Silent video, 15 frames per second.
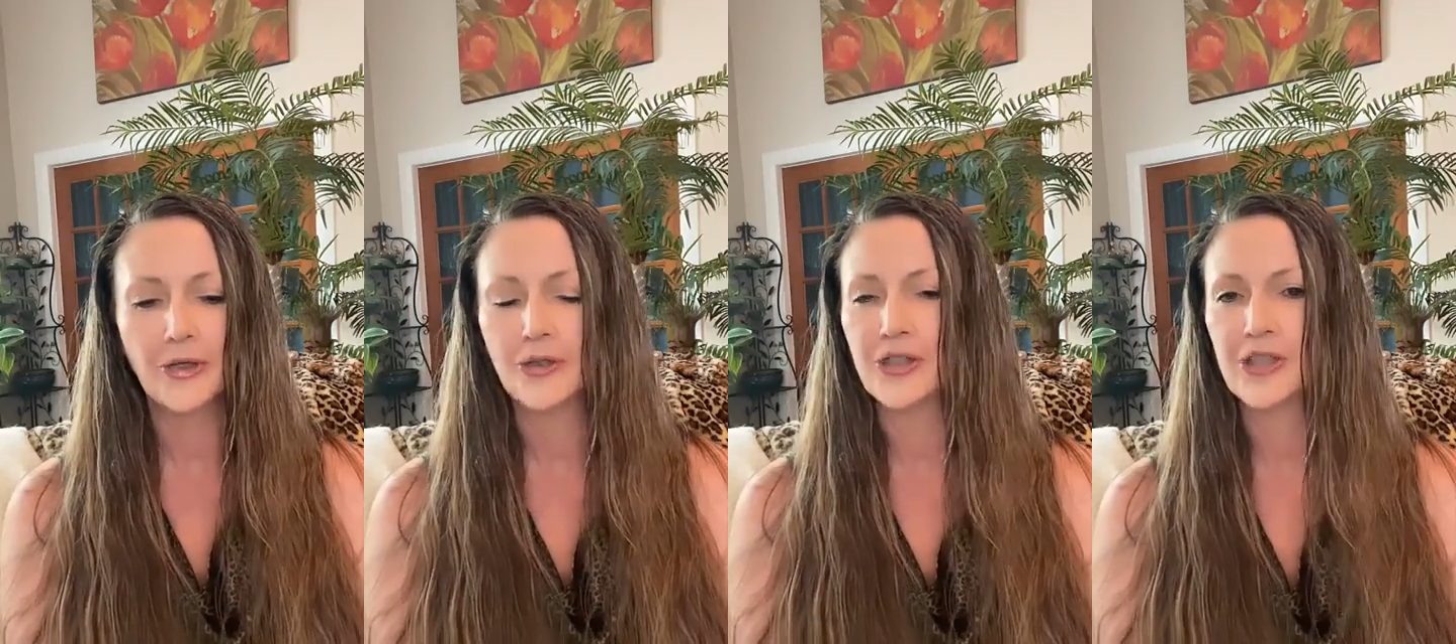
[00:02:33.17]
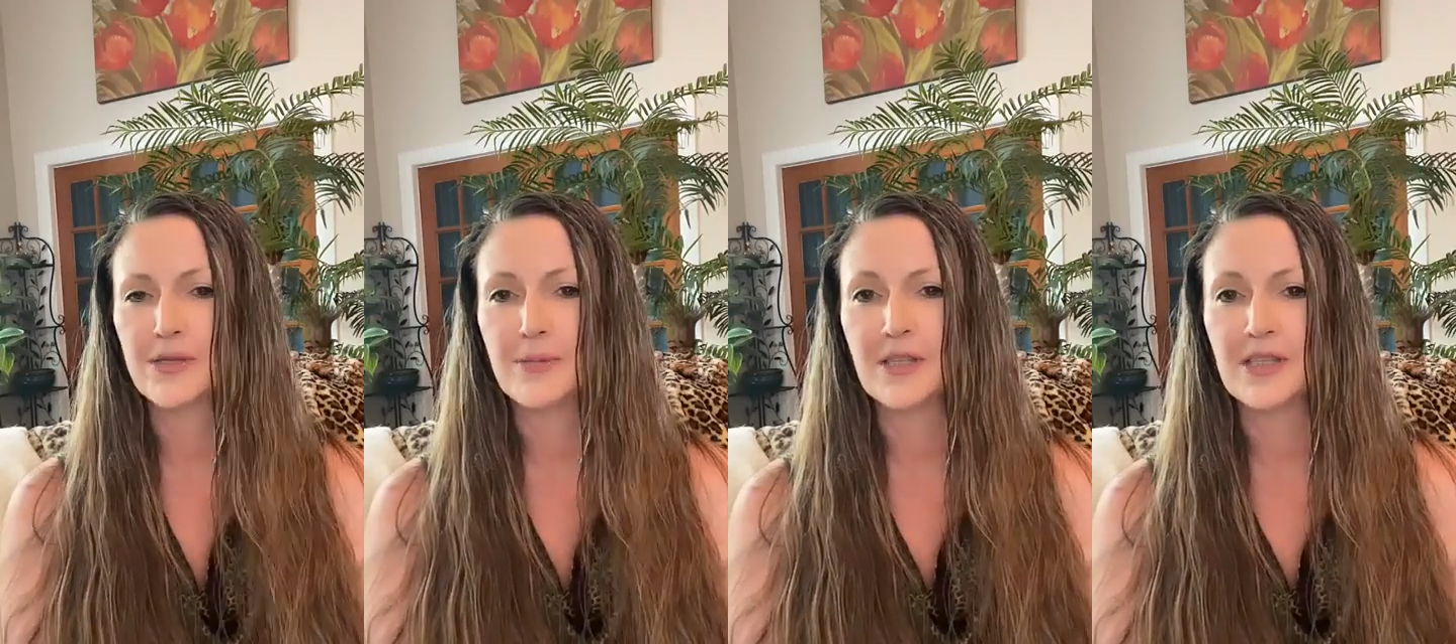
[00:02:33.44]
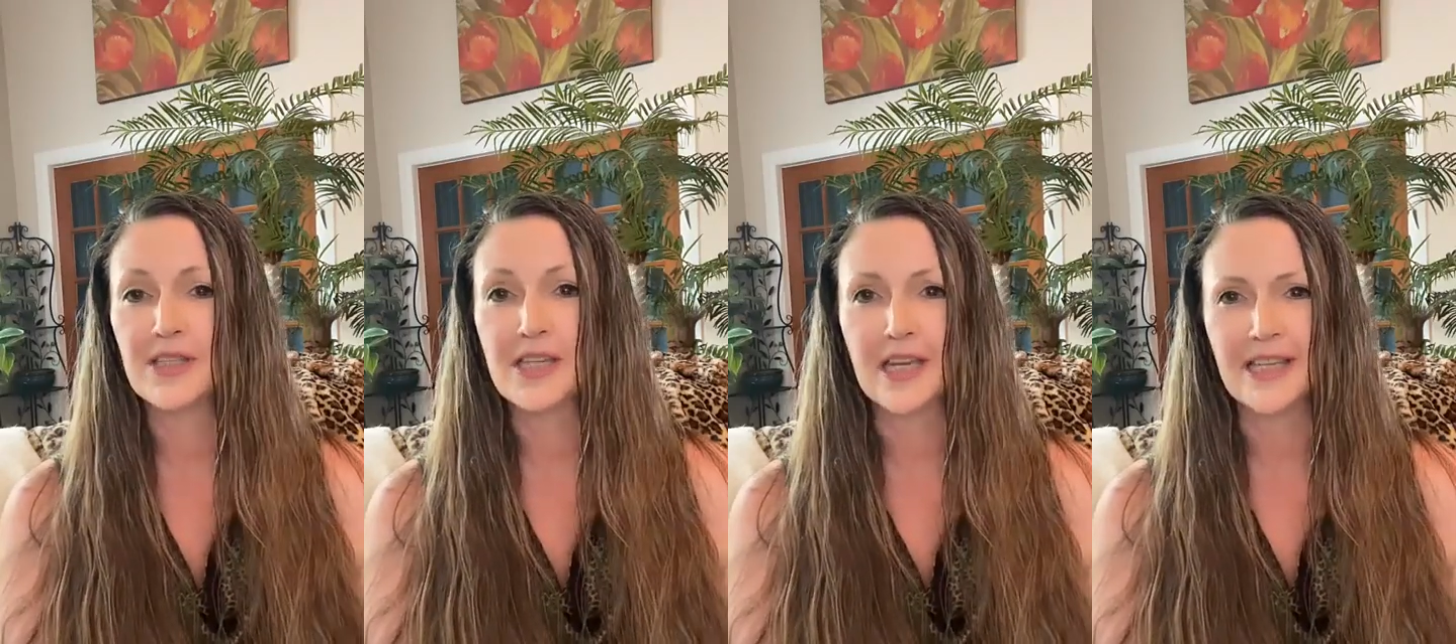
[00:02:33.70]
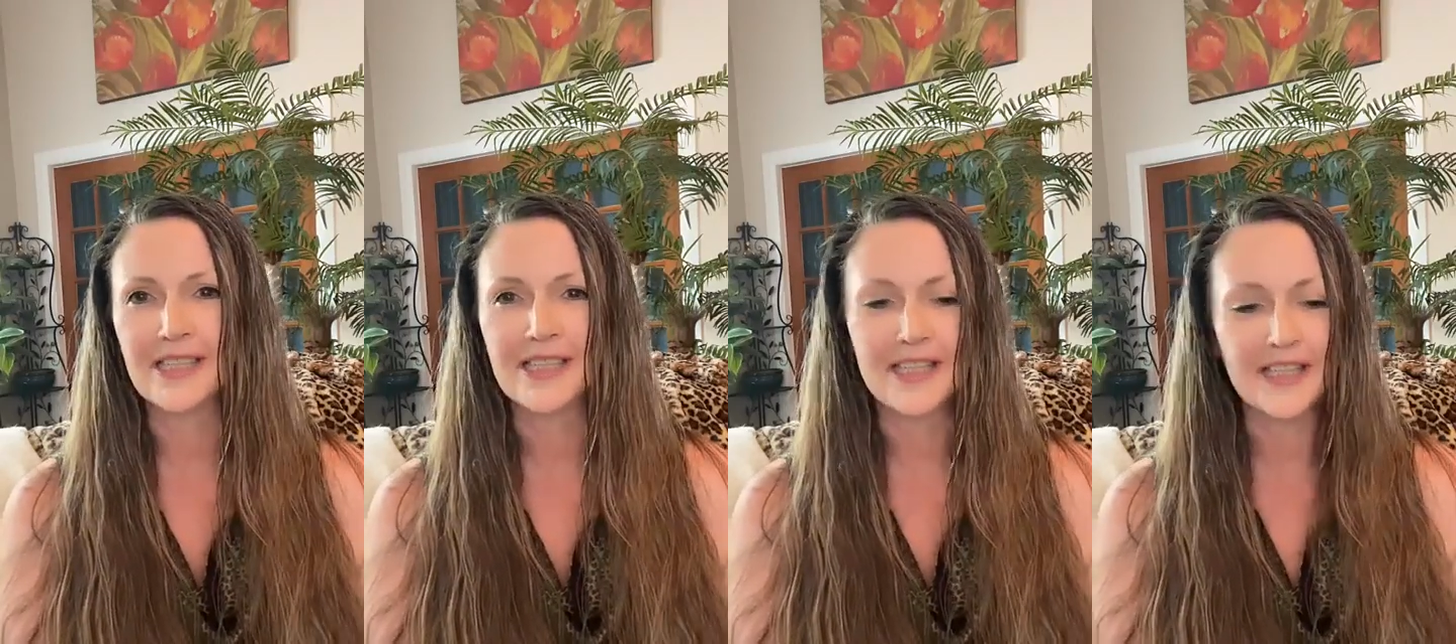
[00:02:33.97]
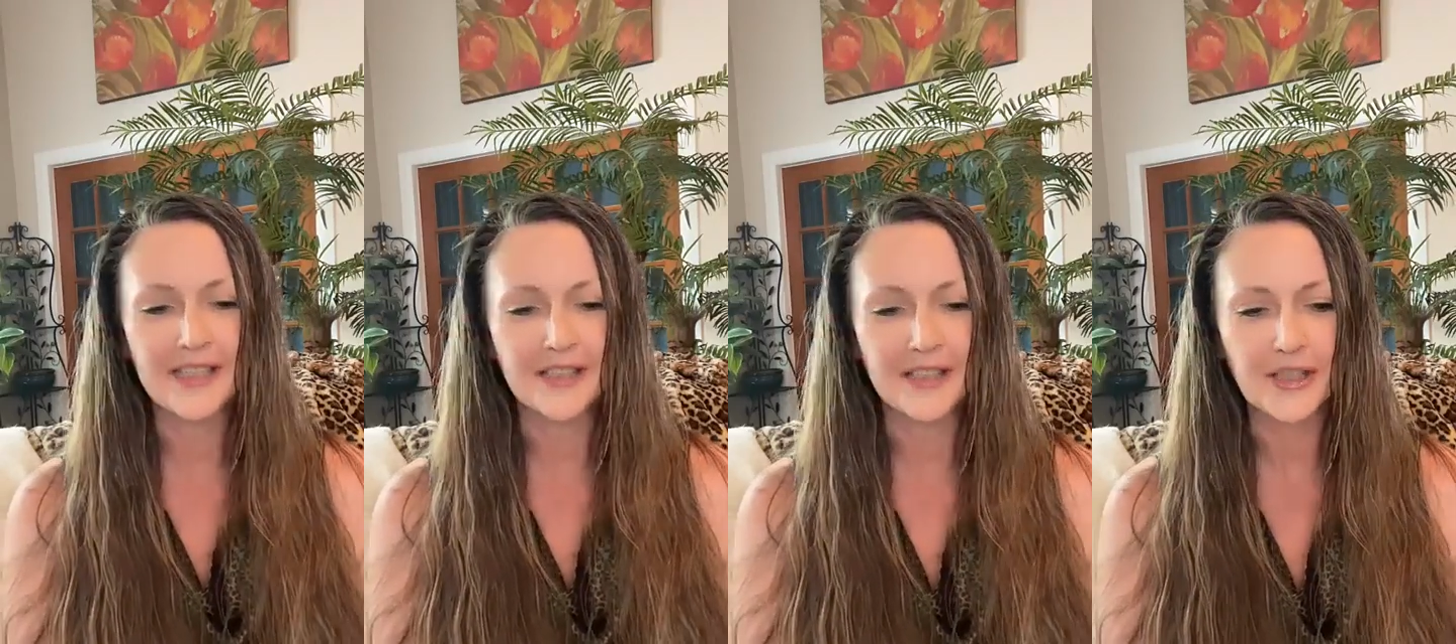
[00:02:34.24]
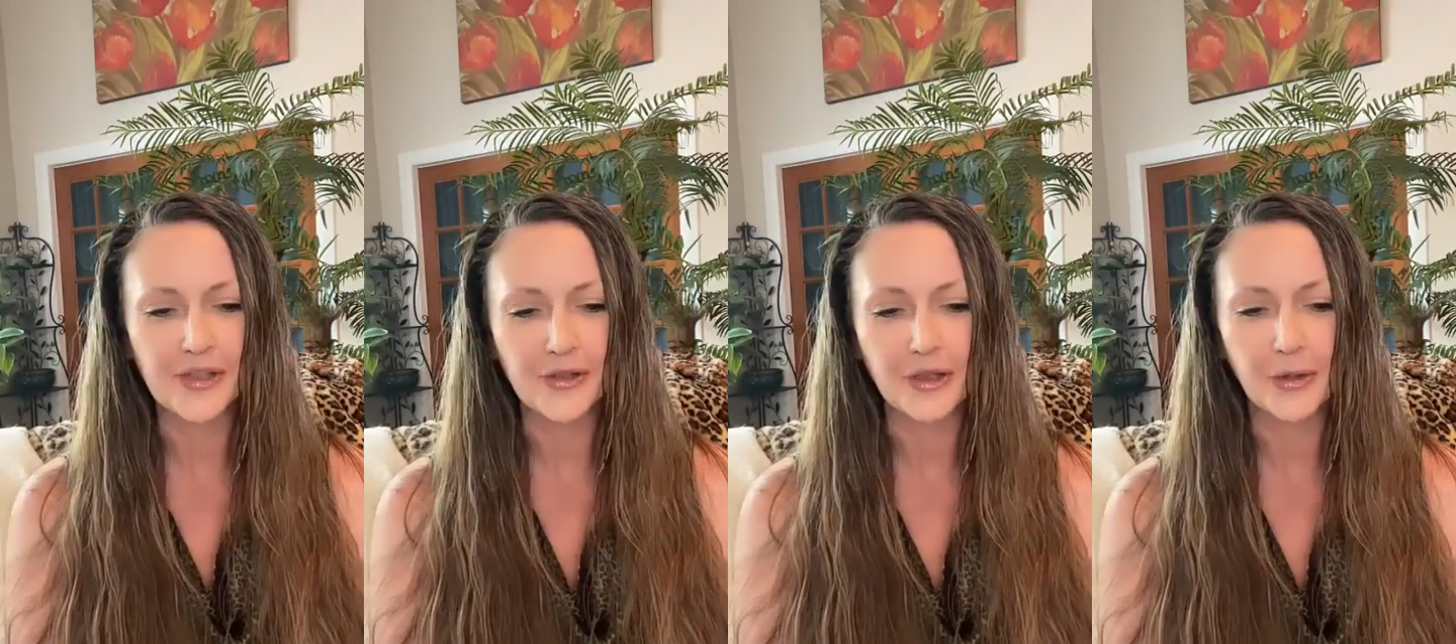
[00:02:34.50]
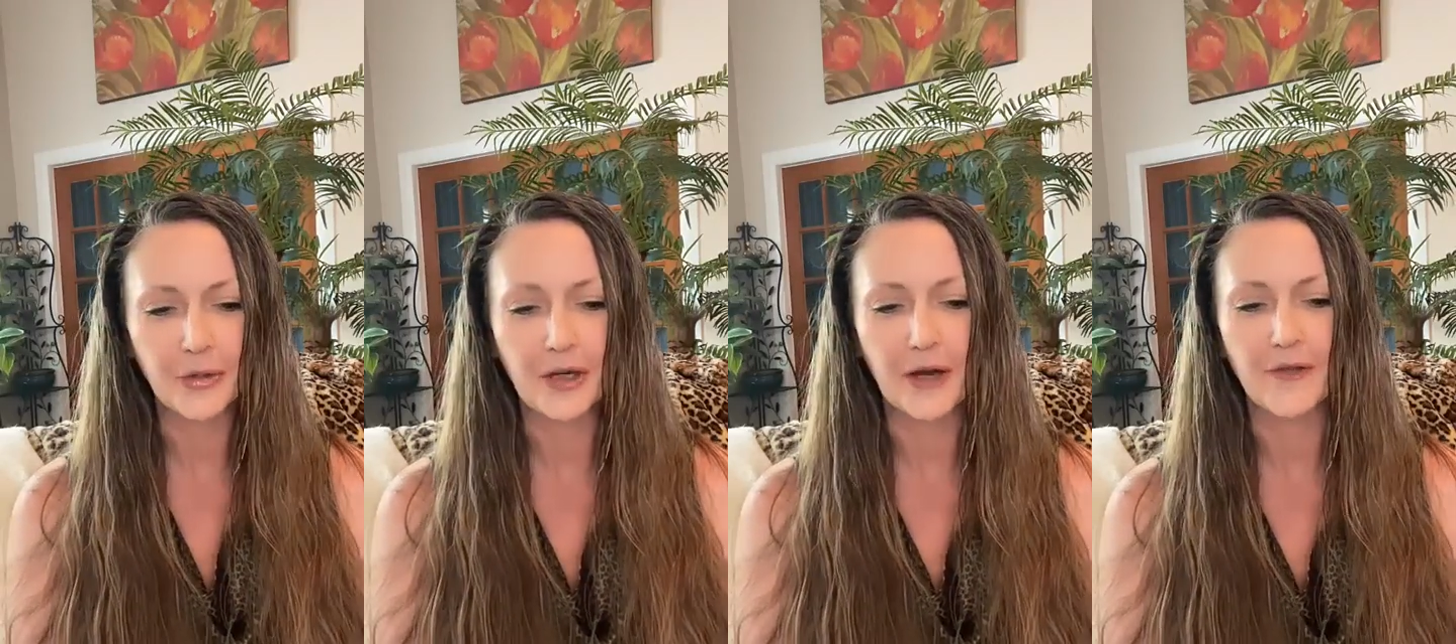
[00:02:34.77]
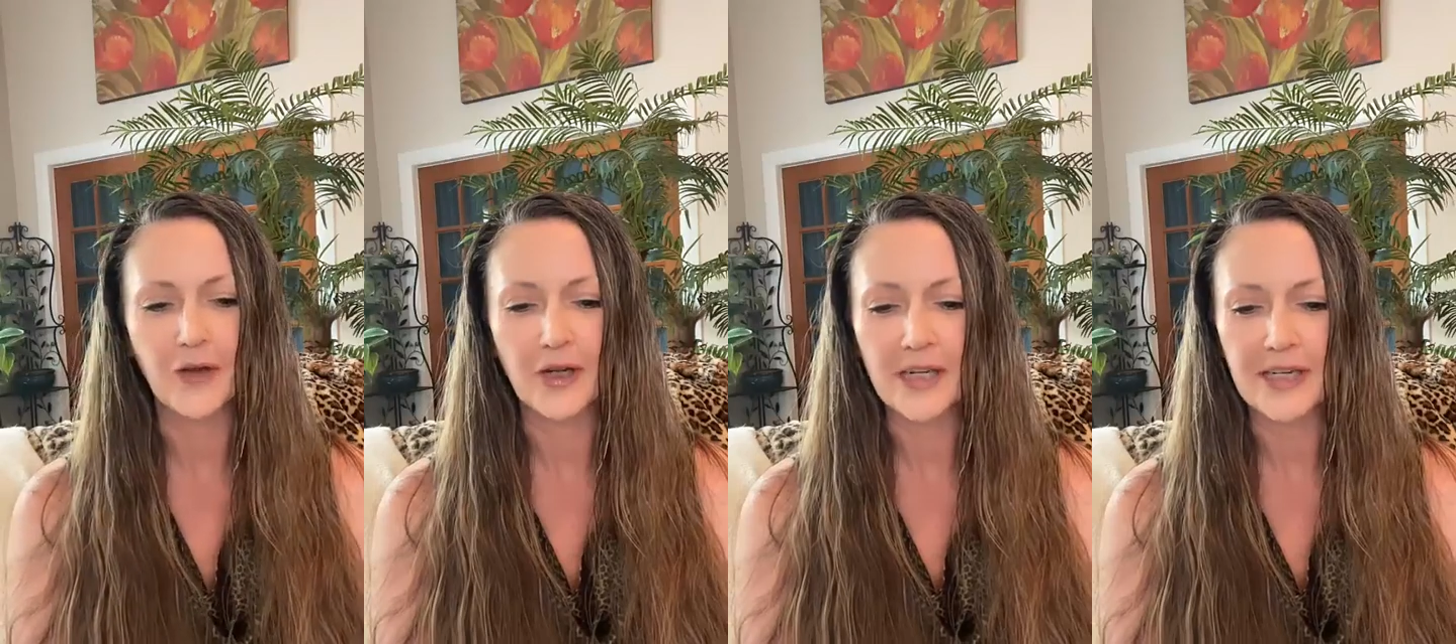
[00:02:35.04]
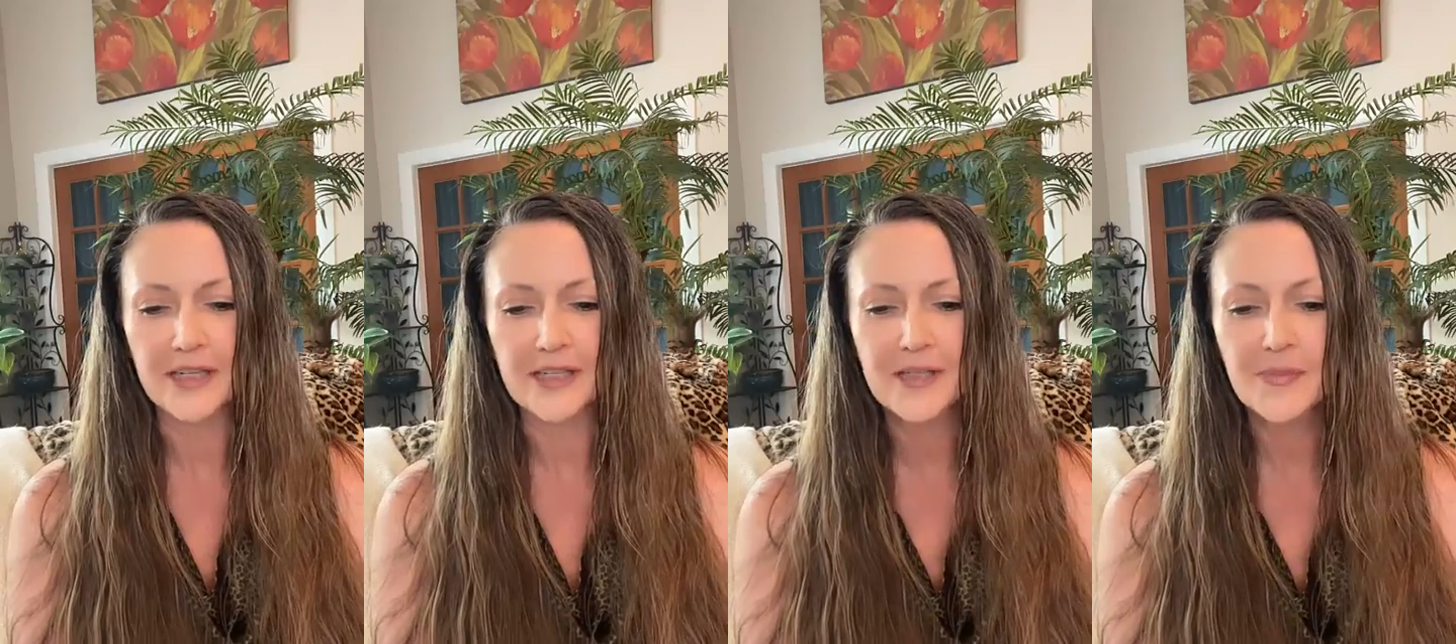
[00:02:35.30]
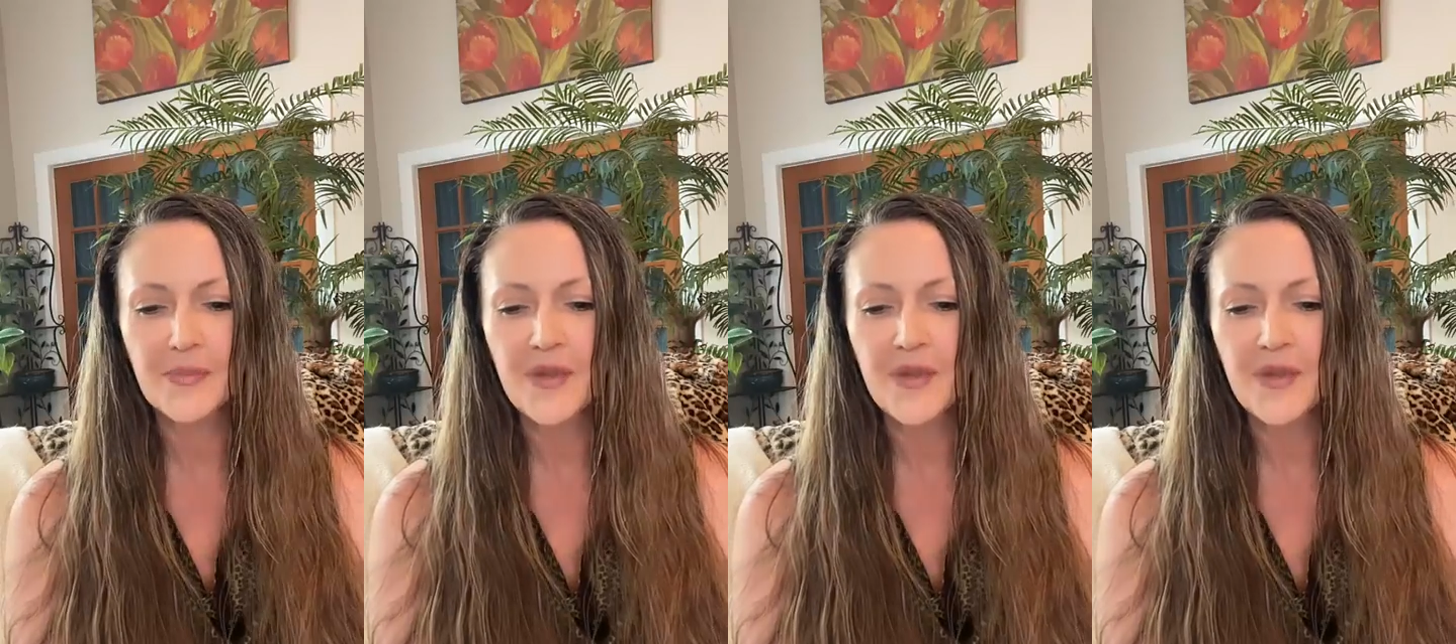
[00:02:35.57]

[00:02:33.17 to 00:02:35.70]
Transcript: just be the ticket to Easy Street, whatever it is.